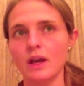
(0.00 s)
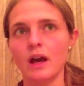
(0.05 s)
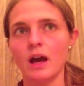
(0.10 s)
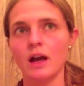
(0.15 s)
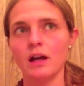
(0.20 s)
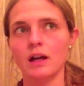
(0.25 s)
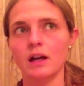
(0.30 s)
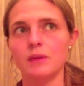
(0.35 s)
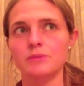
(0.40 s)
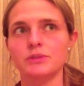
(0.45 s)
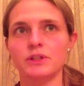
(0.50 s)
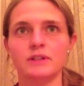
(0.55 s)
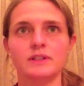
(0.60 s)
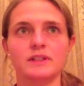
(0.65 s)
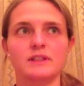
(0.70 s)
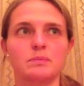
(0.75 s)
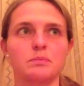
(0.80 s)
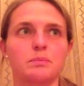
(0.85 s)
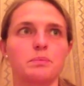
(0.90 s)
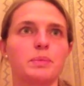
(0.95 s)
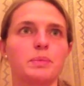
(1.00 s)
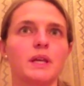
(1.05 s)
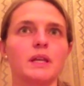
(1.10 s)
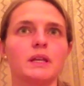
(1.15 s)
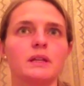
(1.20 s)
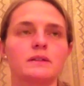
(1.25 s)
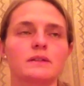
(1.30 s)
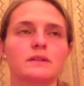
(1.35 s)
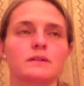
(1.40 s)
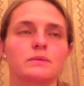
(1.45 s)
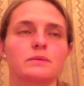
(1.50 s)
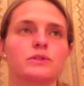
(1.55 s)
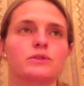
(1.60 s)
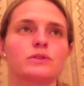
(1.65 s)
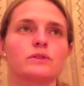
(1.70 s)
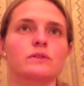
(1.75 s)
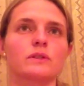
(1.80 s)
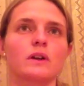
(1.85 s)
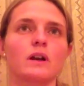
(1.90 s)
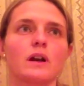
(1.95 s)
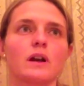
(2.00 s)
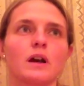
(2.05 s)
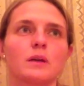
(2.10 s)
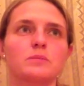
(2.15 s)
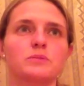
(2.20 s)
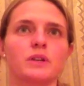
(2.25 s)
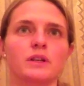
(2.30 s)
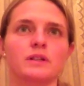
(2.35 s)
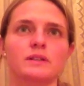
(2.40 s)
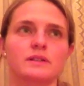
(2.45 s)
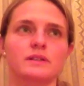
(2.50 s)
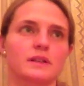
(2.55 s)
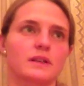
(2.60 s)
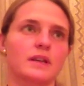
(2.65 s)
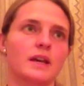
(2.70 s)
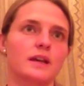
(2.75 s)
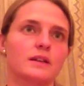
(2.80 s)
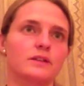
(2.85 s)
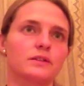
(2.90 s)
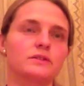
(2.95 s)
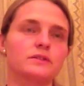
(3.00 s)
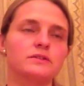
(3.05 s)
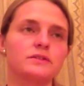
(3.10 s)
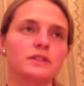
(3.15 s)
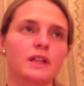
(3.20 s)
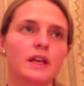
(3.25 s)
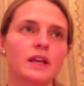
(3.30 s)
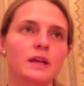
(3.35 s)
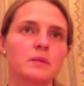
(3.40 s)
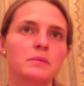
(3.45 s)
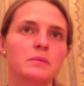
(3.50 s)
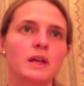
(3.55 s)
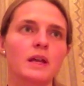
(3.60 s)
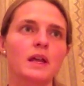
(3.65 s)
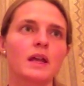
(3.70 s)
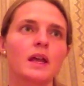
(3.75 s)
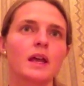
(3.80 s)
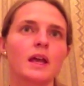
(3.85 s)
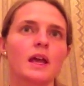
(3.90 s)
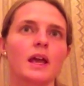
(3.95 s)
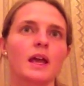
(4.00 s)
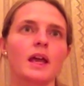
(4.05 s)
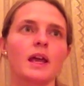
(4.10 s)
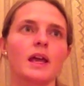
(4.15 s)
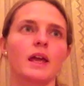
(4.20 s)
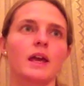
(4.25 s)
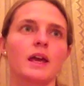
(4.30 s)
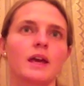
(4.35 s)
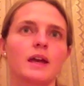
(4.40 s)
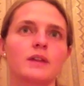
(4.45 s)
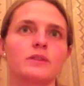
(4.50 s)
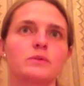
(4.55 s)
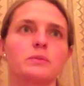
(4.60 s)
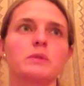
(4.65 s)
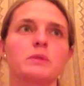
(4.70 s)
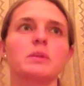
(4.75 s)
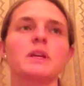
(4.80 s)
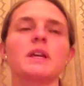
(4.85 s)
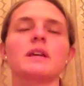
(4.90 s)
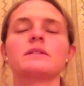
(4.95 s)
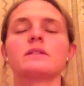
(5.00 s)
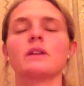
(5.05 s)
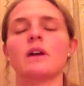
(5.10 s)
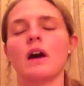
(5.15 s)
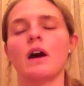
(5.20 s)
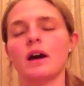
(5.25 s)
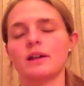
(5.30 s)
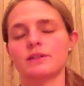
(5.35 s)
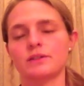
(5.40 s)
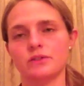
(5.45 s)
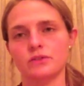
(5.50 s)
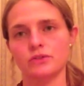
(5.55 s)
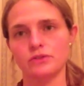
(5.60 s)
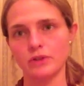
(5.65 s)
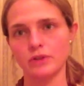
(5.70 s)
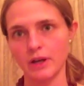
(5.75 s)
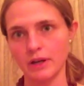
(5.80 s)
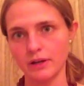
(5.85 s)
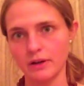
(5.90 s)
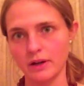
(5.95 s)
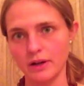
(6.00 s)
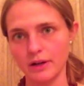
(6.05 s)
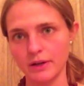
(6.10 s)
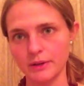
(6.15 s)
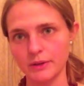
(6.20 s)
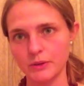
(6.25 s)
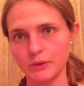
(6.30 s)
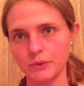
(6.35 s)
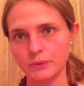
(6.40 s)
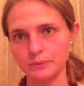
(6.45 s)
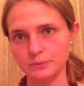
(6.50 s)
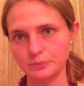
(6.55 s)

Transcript: Our object is peace. We choose our object as a candle flame, and we begin to concentrate on it.